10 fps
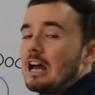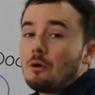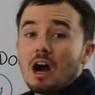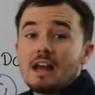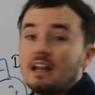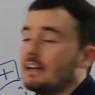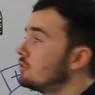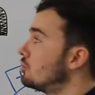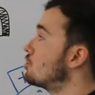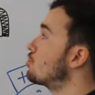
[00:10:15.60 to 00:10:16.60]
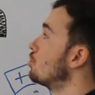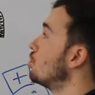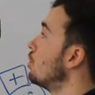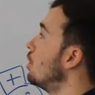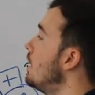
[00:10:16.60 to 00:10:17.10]
how I like to
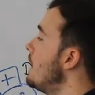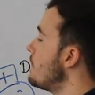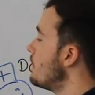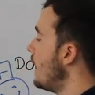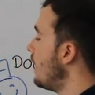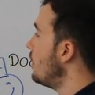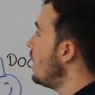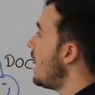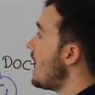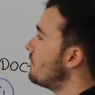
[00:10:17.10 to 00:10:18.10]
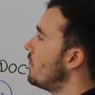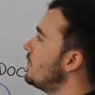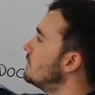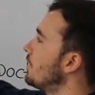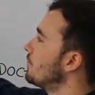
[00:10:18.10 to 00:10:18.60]
draw. Now, I have
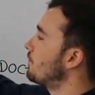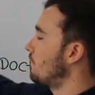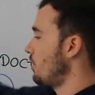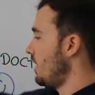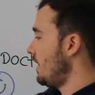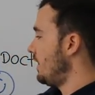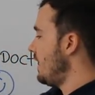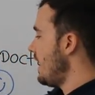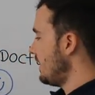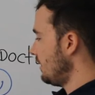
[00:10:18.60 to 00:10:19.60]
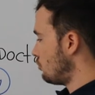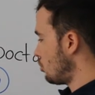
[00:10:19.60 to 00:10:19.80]
only done 3, and I've